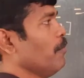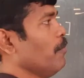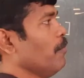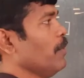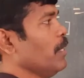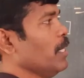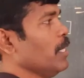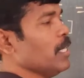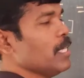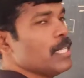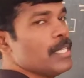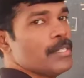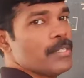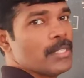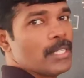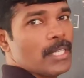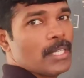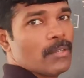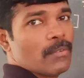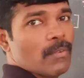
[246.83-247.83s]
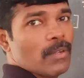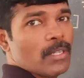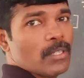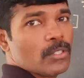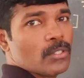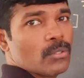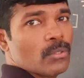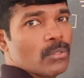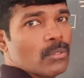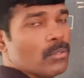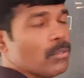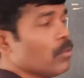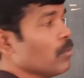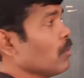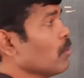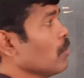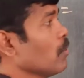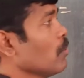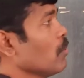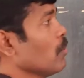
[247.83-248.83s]
V is equal to
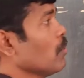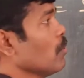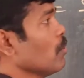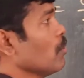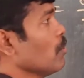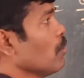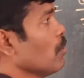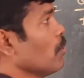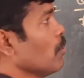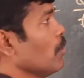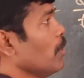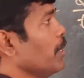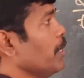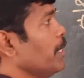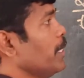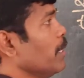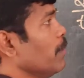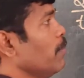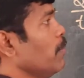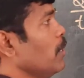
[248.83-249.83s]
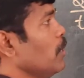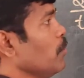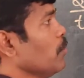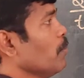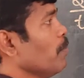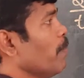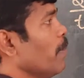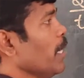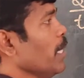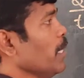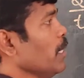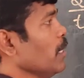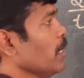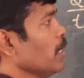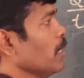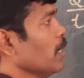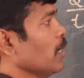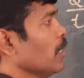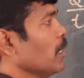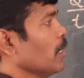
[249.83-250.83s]
W by
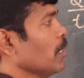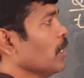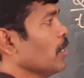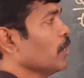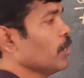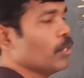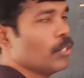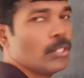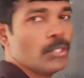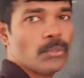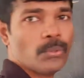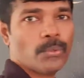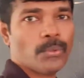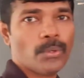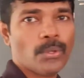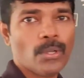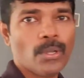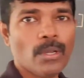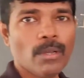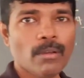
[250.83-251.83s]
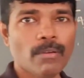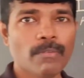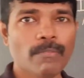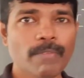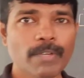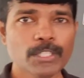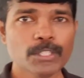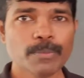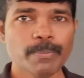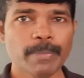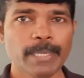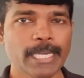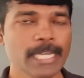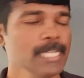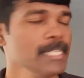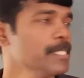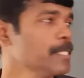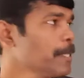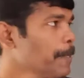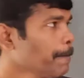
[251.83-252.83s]
Q, which
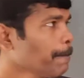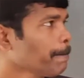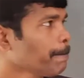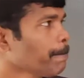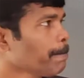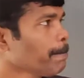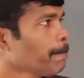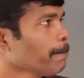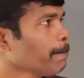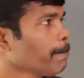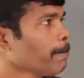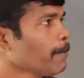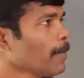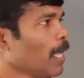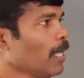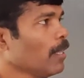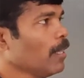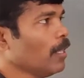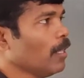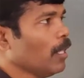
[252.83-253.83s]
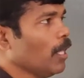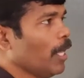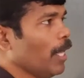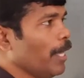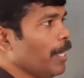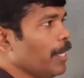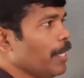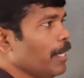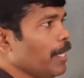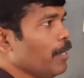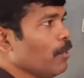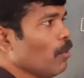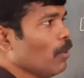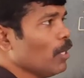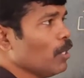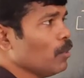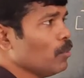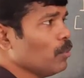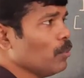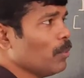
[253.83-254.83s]
means in
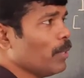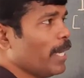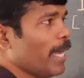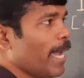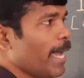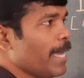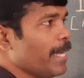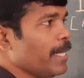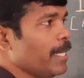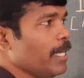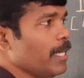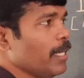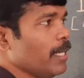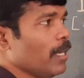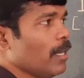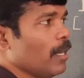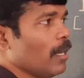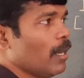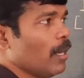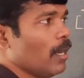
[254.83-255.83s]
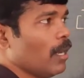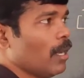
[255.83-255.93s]
order to carry